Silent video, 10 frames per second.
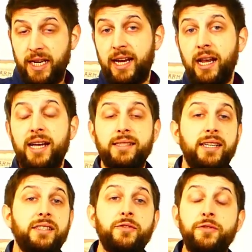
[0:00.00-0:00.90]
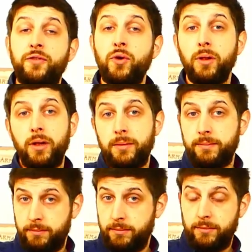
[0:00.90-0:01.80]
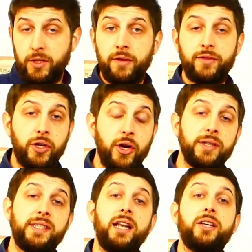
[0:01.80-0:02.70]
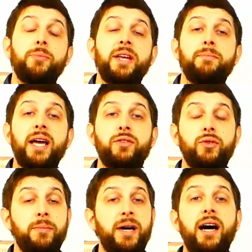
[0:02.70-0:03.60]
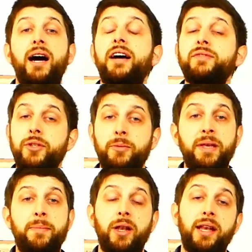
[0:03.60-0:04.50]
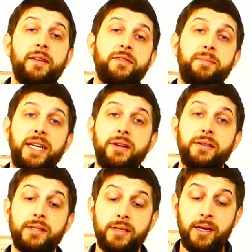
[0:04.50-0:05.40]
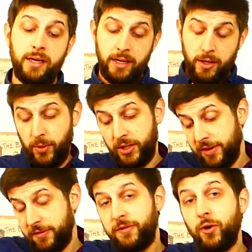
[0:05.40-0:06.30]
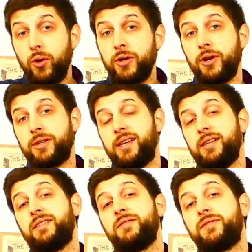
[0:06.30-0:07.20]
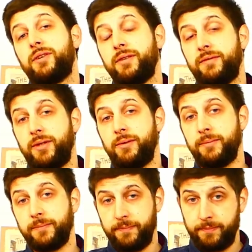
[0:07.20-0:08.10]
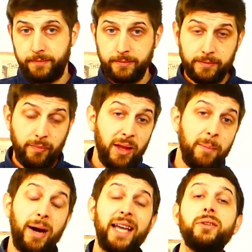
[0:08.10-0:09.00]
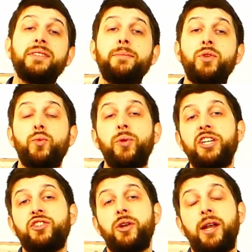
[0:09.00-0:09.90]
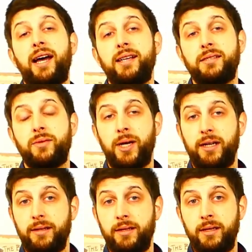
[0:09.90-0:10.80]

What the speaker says: glasses full of the cocktail coming back to the bar after the people left, because when you have 4 cocktails in front of you, by the time you reach the last one,